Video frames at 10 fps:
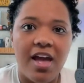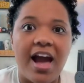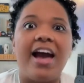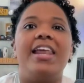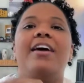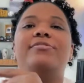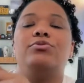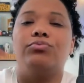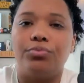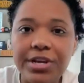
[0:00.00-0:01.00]
I'd have to
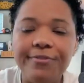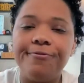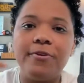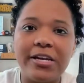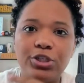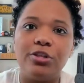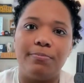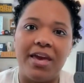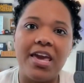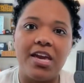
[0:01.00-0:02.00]
refresh the
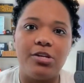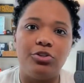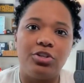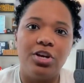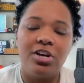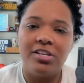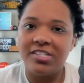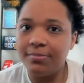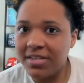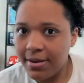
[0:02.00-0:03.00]
page,
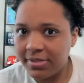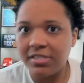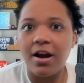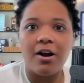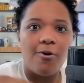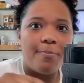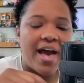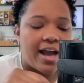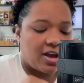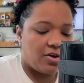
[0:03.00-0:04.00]
sometimes toggle
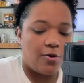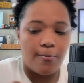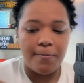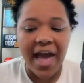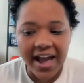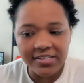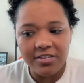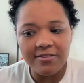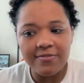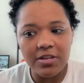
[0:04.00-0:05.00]
back, go back to
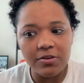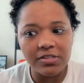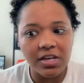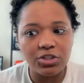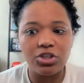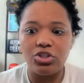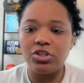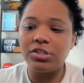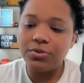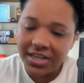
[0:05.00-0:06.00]
the video section
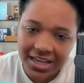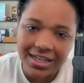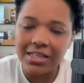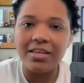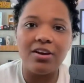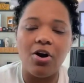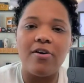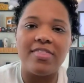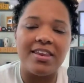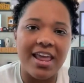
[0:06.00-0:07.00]
just so I could click
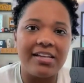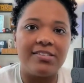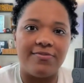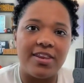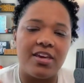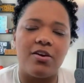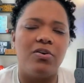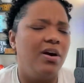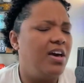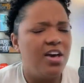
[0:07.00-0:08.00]
on the next video.
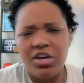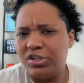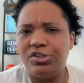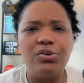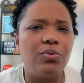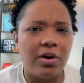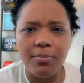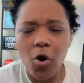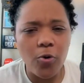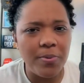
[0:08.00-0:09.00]
So I'm
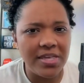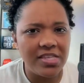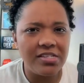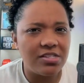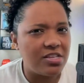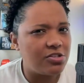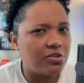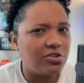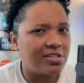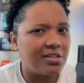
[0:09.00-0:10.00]
hoping these are
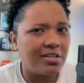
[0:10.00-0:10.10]
just